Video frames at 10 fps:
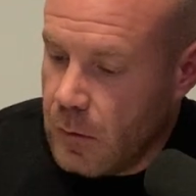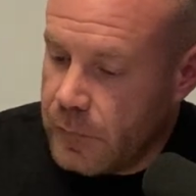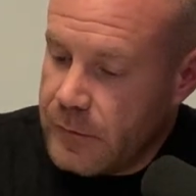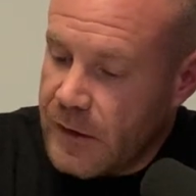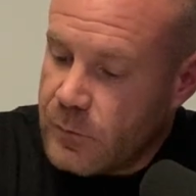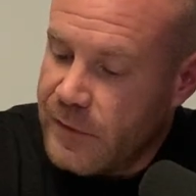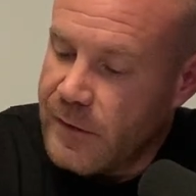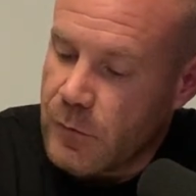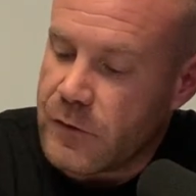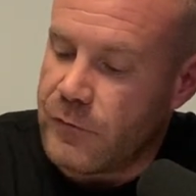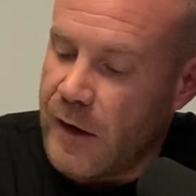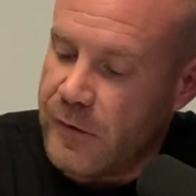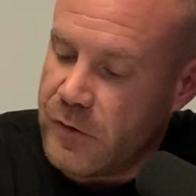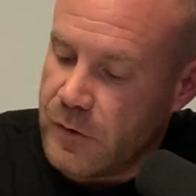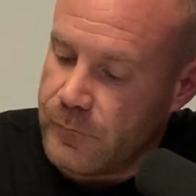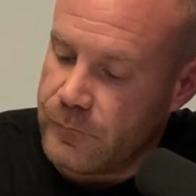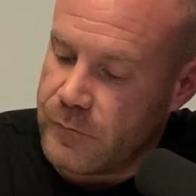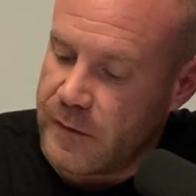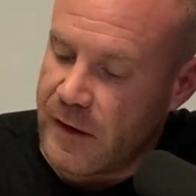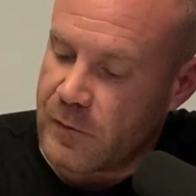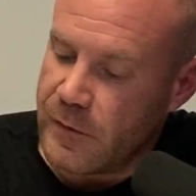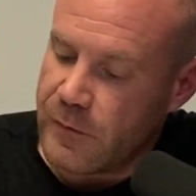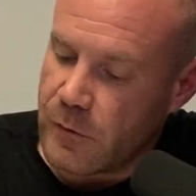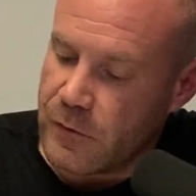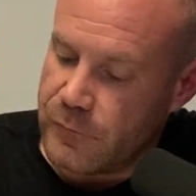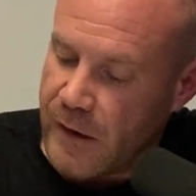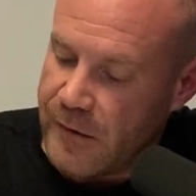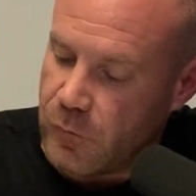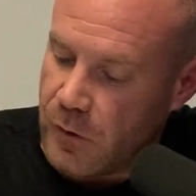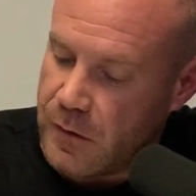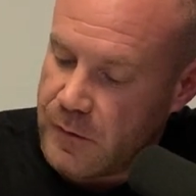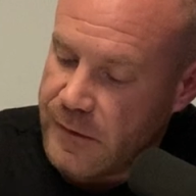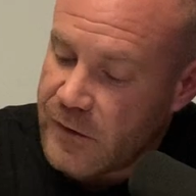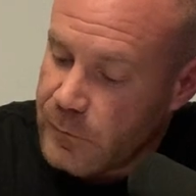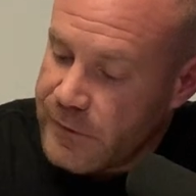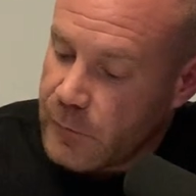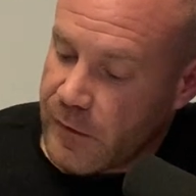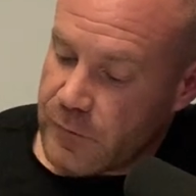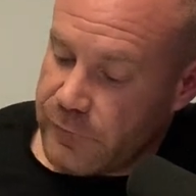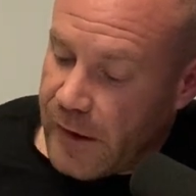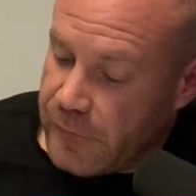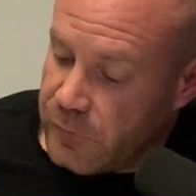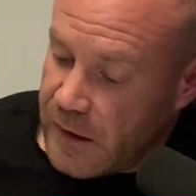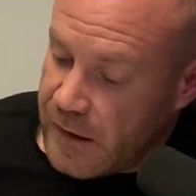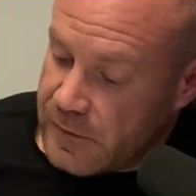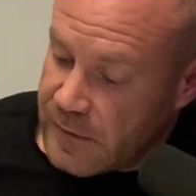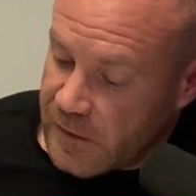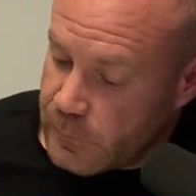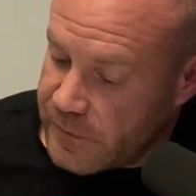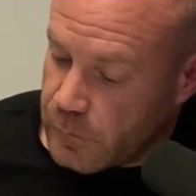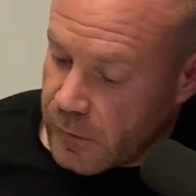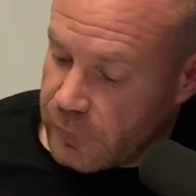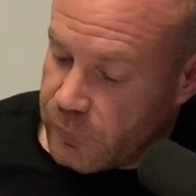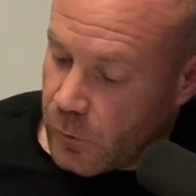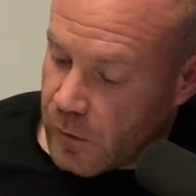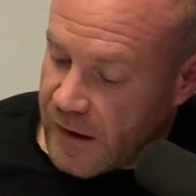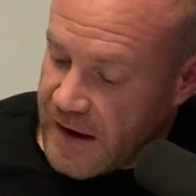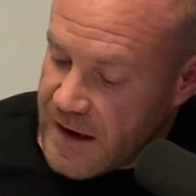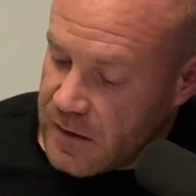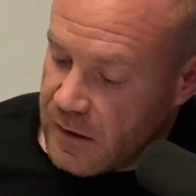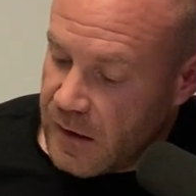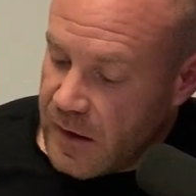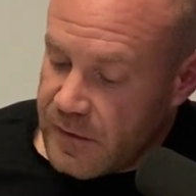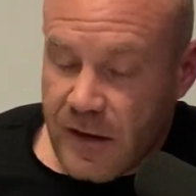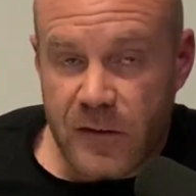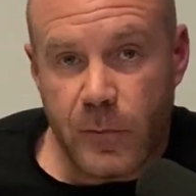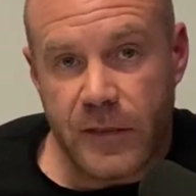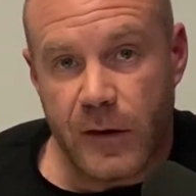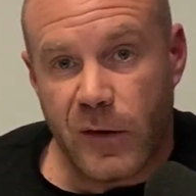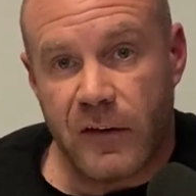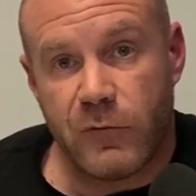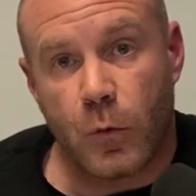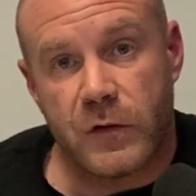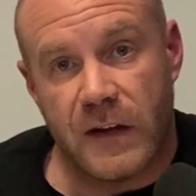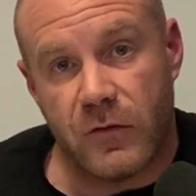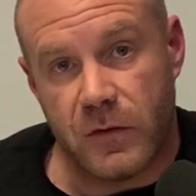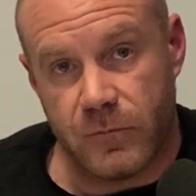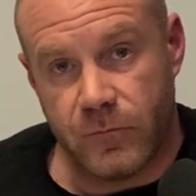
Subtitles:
Well, the next month he runs a 5'2". The next month he runs a 5'1". Next month he runs a 5 flat. Next month he ran a 4'8". The next month he ran a 4'7".